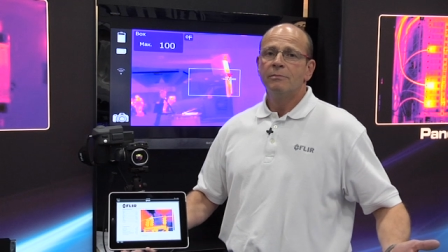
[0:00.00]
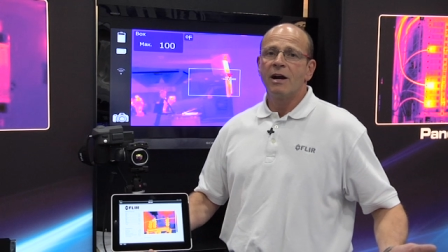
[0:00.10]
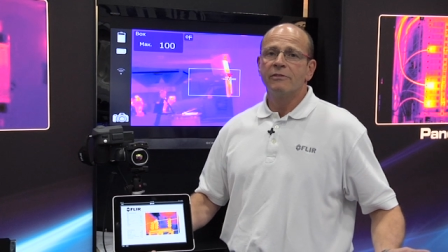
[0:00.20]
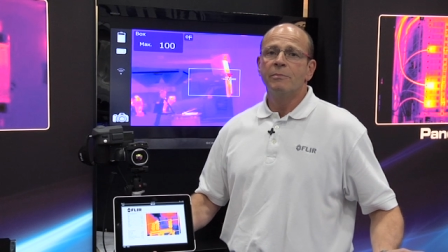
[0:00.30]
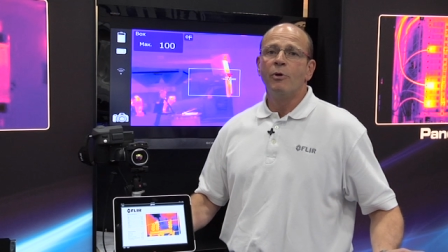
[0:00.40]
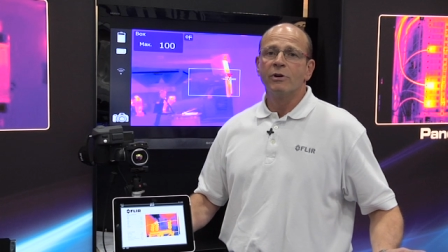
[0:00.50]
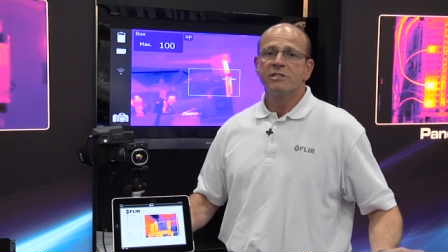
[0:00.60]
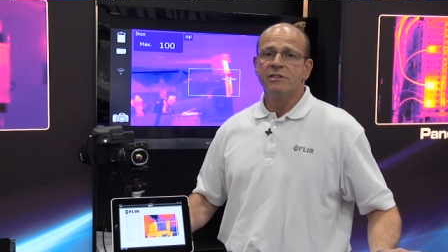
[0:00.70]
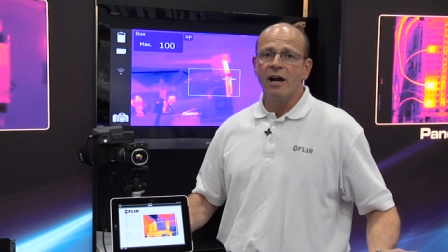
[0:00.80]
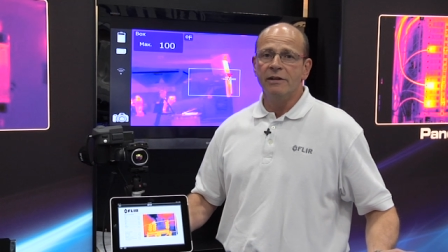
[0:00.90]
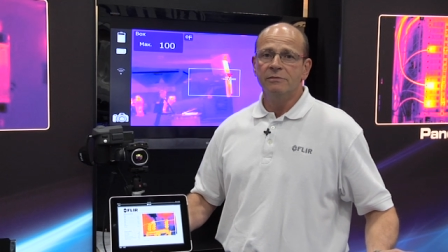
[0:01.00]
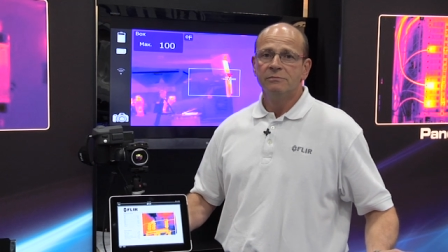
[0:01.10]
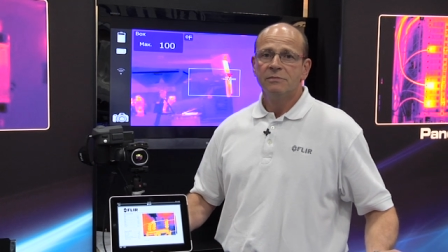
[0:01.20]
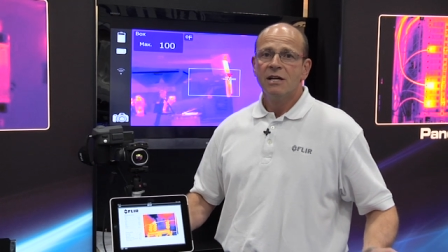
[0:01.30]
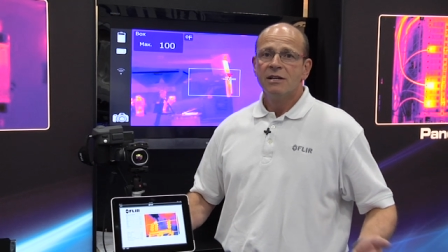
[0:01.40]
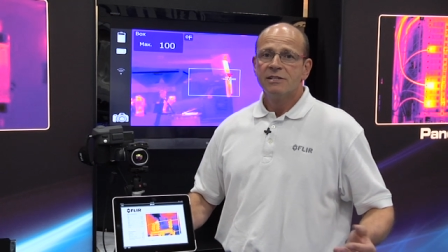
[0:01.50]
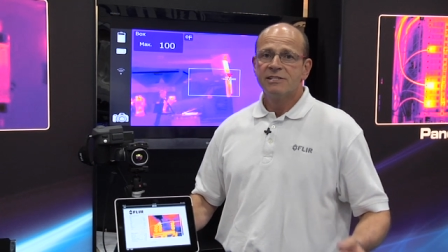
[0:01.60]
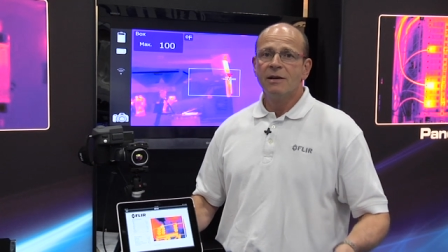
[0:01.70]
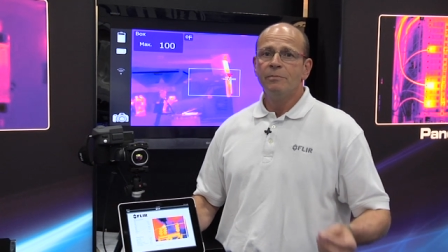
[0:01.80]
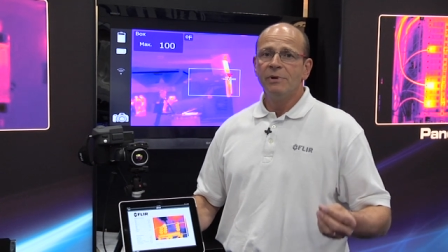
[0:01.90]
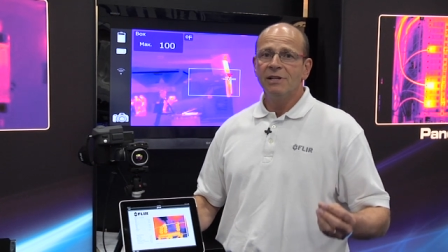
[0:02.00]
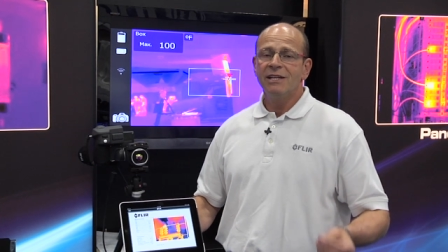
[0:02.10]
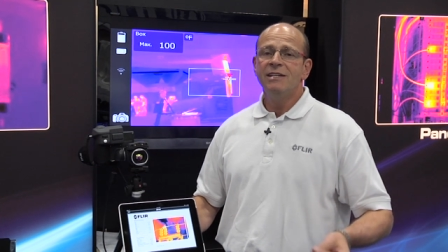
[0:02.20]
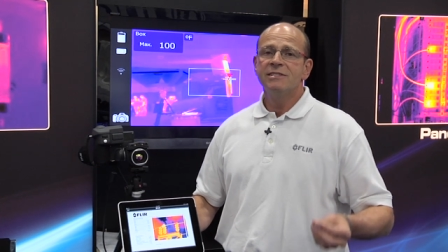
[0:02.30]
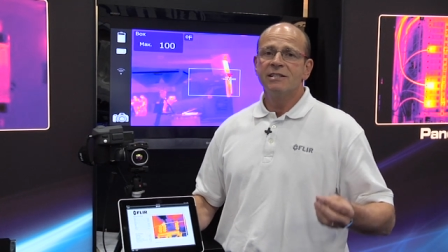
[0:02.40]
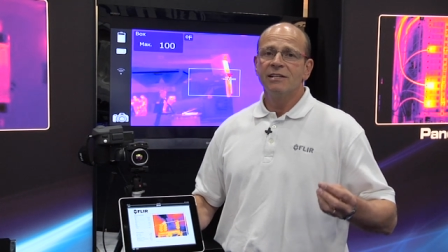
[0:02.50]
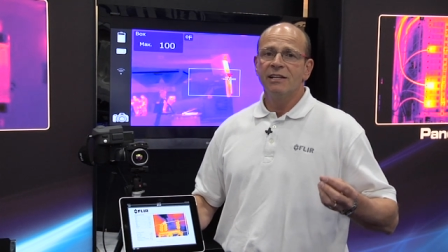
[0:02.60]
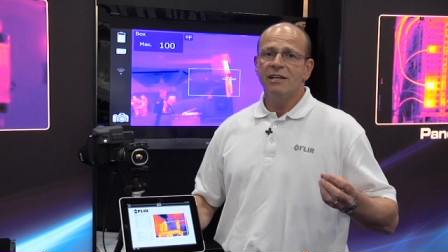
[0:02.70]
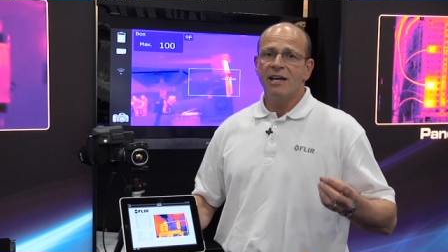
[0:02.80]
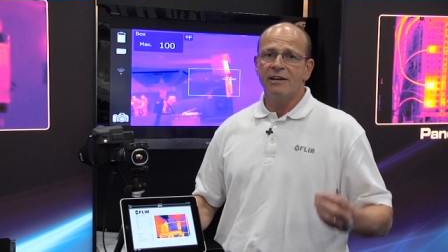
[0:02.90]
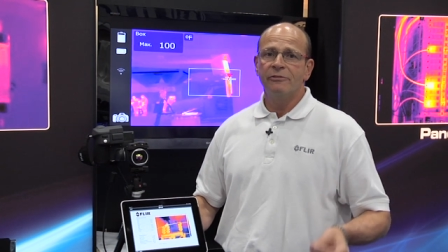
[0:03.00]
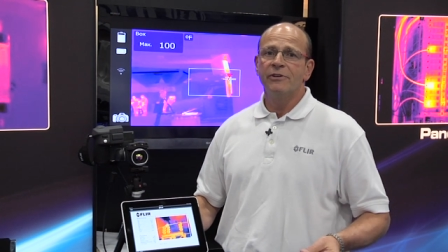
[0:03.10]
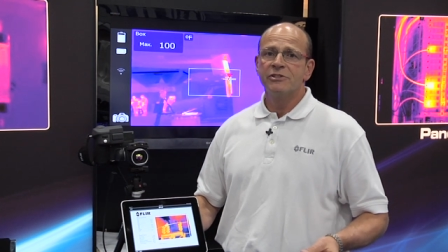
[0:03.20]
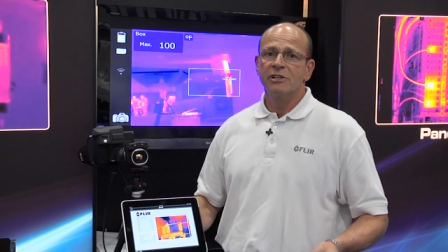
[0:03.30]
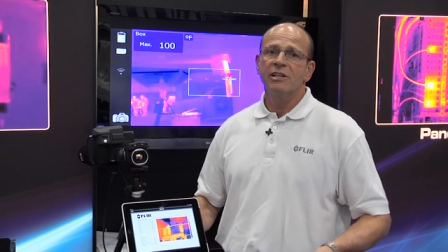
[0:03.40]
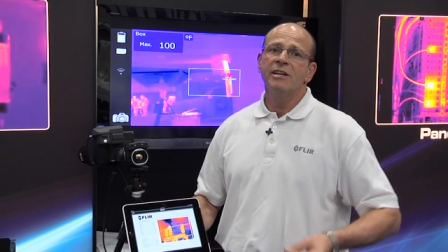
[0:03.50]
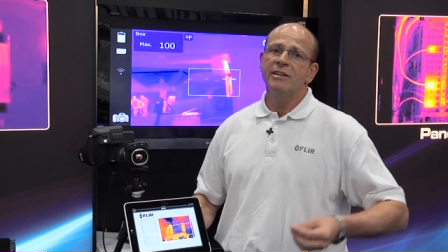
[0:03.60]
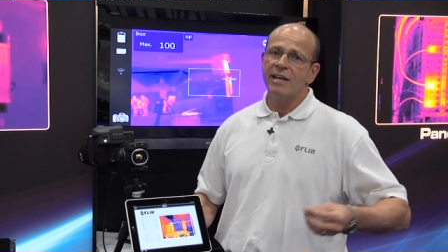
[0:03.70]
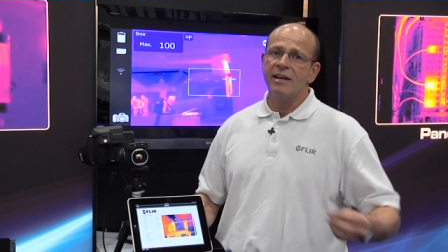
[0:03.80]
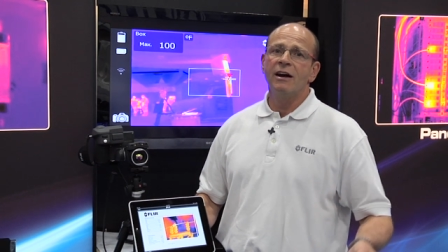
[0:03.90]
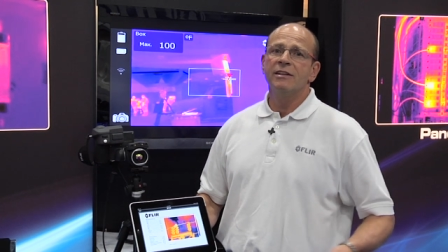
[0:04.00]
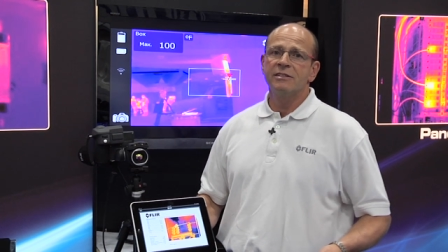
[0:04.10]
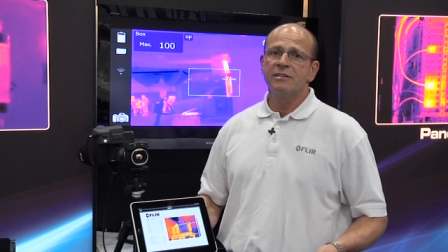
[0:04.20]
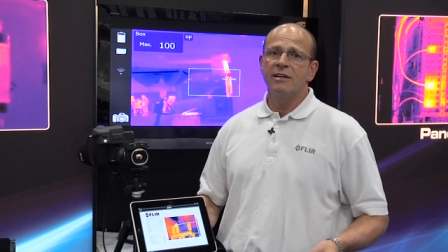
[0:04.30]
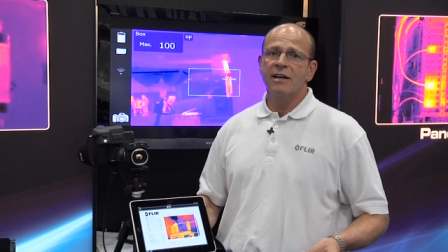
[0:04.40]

my report's done simple, easily, and efficiently get on to the